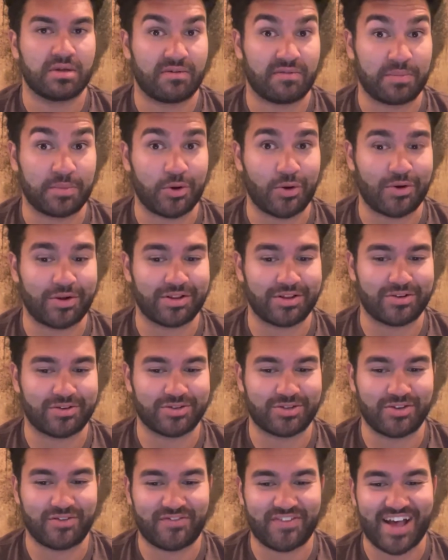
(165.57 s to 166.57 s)
I'm going a little
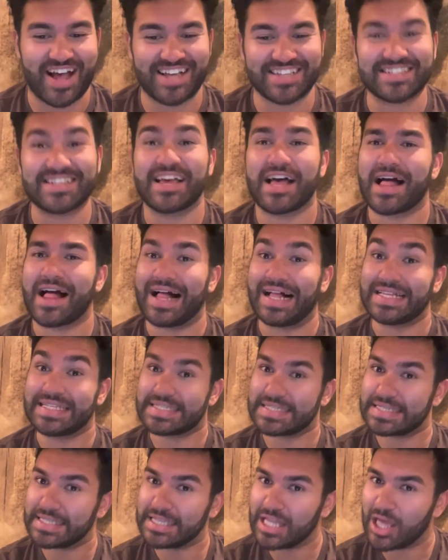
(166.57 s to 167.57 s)
too fast,
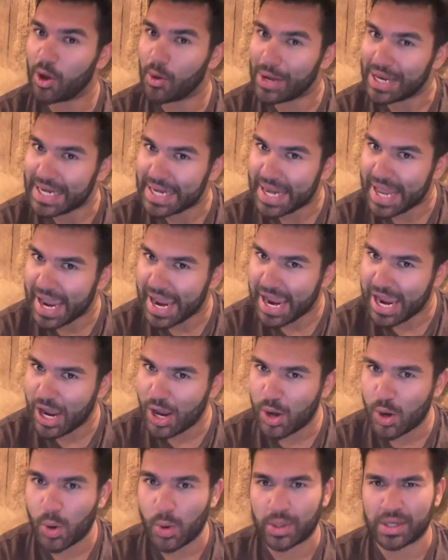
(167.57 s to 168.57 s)
slow it
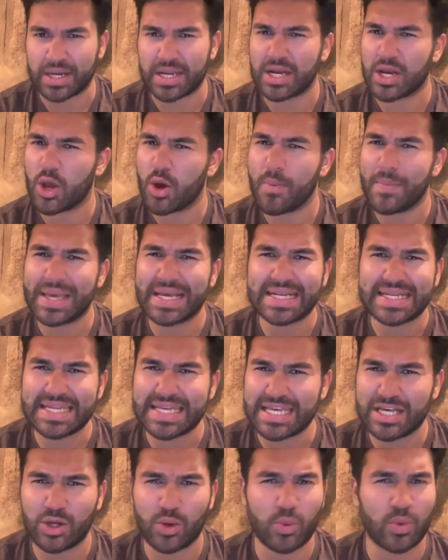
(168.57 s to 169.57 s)
down. No big
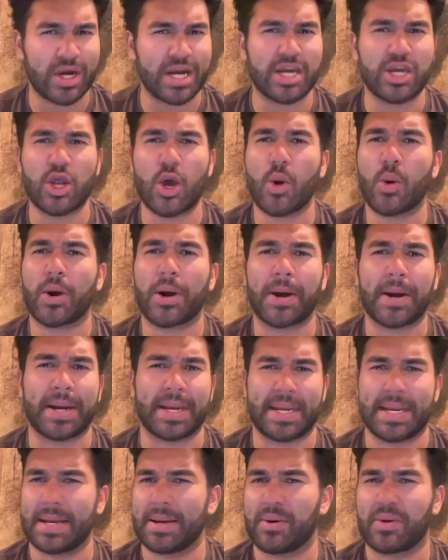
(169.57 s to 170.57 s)
deal. We're in no hurry.
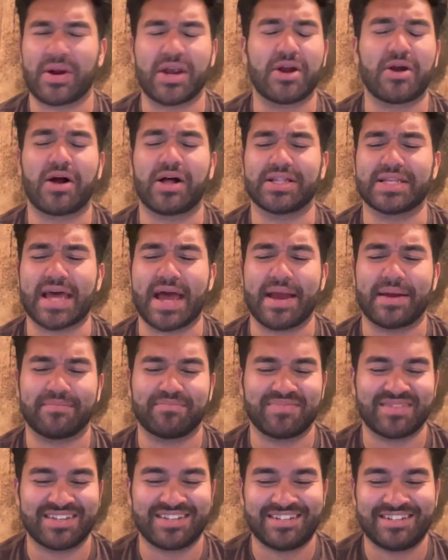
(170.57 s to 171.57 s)
We're here all day.
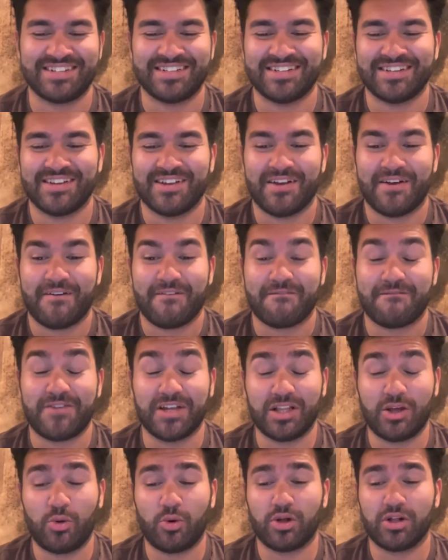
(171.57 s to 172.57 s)

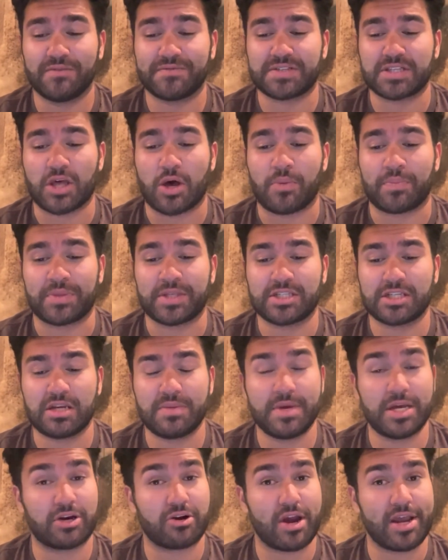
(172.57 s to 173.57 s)
Villa Wolves, though. This is going to
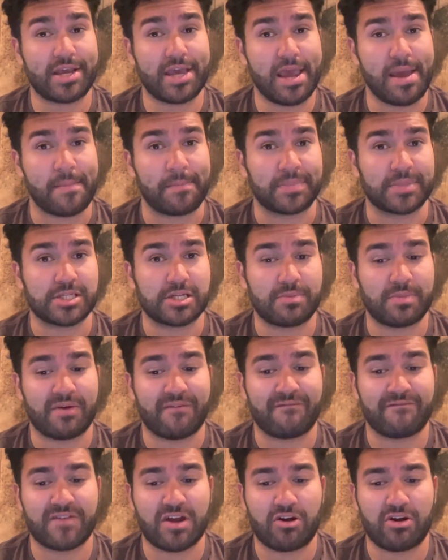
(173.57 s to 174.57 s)
be a great game. It's going to be a
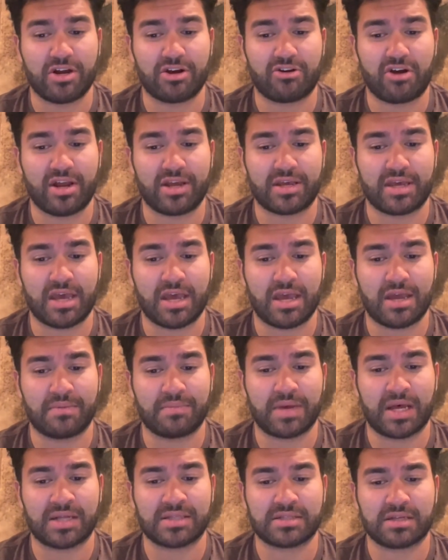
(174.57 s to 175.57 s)
very great game
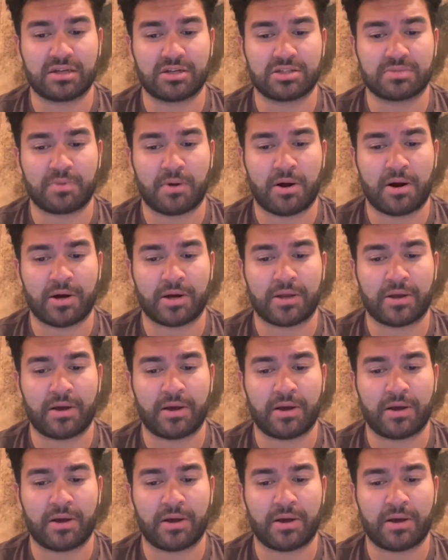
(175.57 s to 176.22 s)
at Sellers Park.